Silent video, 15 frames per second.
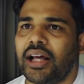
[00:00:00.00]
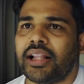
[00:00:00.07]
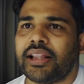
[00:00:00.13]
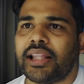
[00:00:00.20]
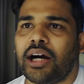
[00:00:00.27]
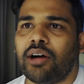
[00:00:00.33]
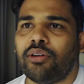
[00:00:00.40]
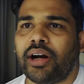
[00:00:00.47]

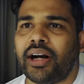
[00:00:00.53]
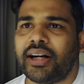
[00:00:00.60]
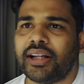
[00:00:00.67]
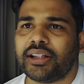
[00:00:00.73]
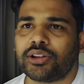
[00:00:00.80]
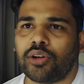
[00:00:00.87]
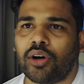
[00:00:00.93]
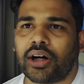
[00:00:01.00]
Now it
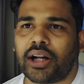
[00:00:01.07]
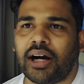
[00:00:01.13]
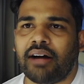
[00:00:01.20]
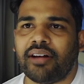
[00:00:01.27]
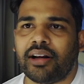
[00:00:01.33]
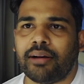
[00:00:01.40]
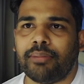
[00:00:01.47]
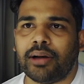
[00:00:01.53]
is not
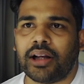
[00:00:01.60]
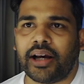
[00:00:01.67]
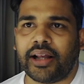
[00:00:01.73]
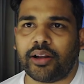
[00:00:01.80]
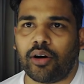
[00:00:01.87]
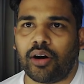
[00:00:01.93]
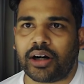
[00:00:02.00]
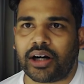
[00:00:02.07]
available in
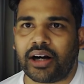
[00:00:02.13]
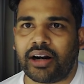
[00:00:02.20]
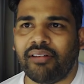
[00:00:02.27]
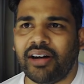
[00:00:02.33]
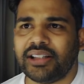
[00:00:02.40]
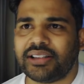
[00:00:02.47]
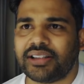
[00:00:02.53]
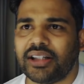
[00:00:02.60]
all the
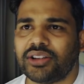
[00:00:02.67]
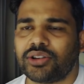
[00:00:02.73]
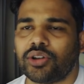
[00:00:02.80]
devices.